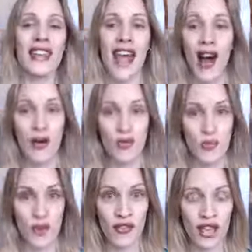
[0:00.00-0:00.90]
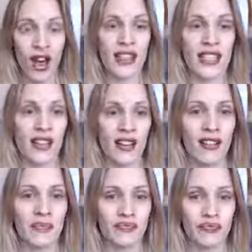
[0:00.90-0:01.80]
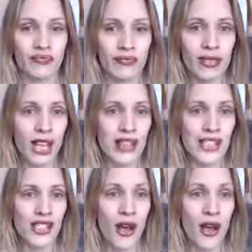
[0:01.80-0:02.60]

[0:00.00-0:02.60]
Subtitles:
Now, moving on here, let's